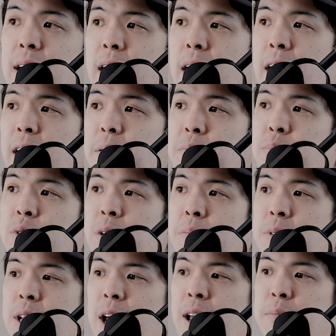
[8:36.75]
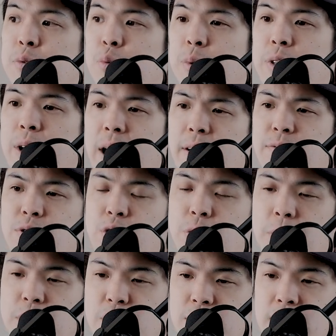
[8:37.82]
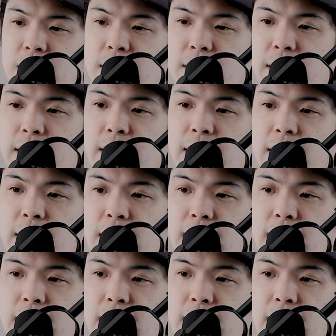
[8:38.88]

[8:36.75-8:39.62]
Sometimes when you have too much acidity,